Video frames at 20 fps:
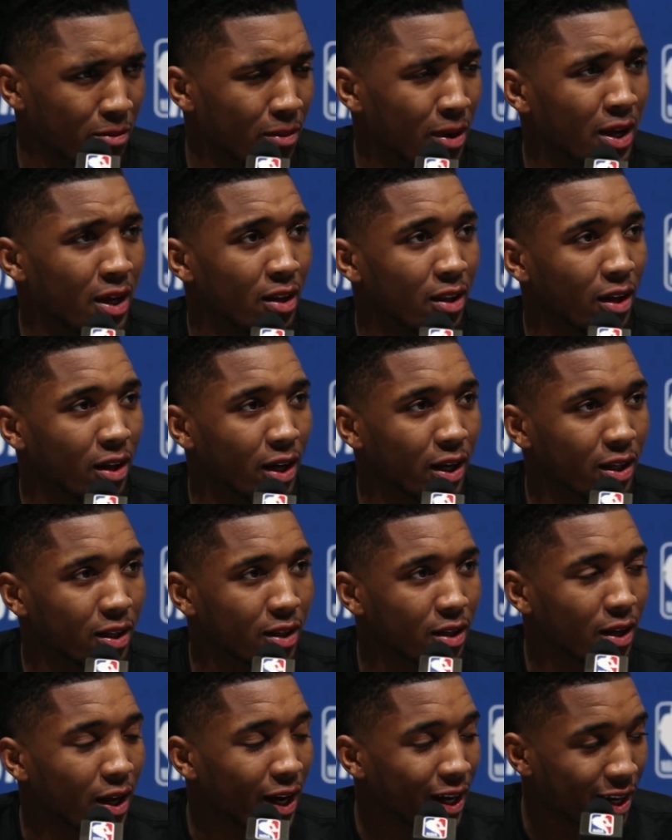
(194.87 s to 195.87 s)
man, like,
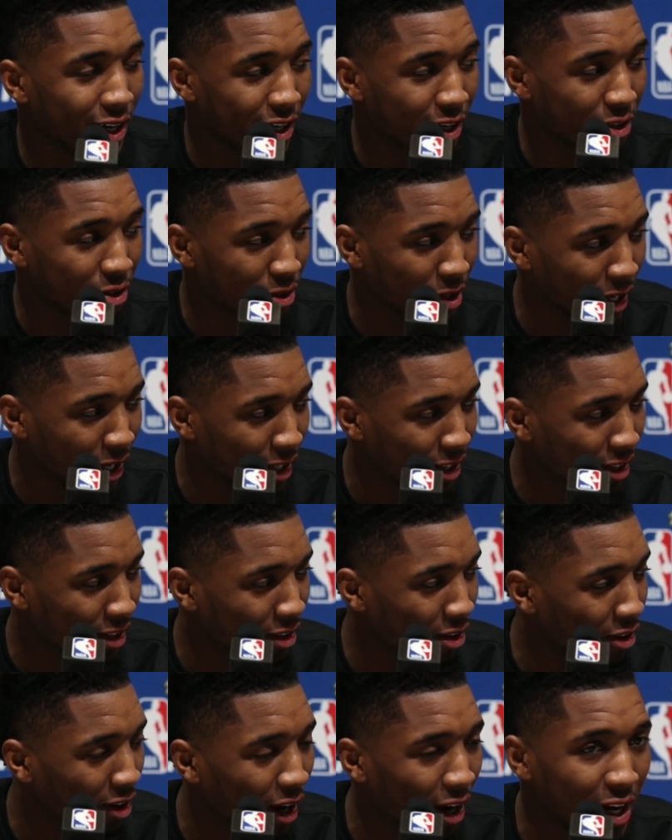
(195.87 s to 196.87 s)
I kind of do that,
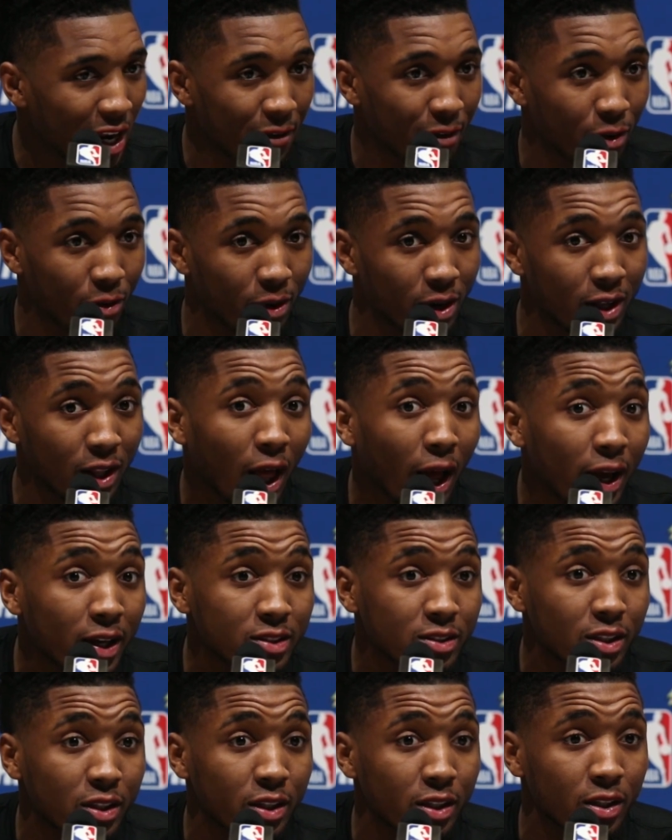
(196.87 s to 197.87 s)
you know, and I never
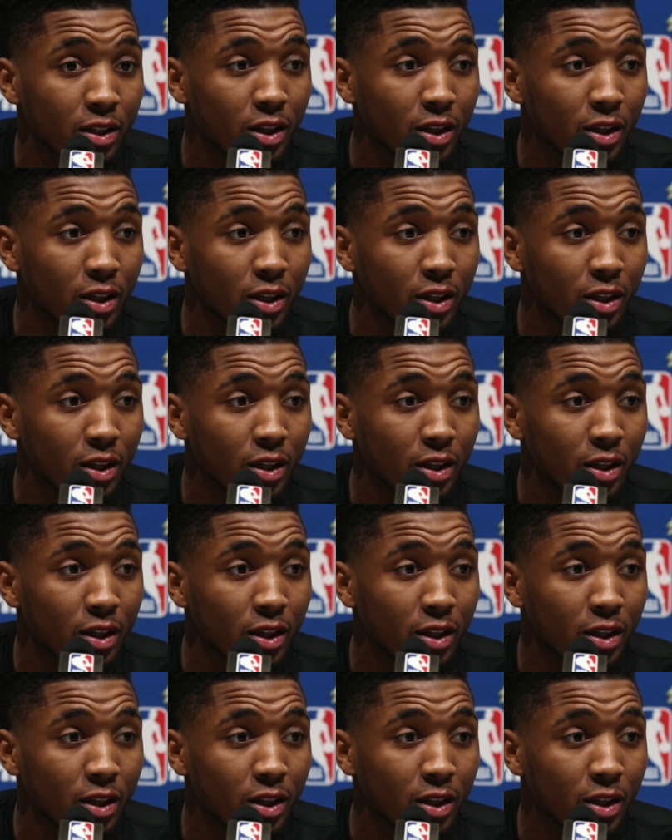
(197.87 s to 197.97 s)
realized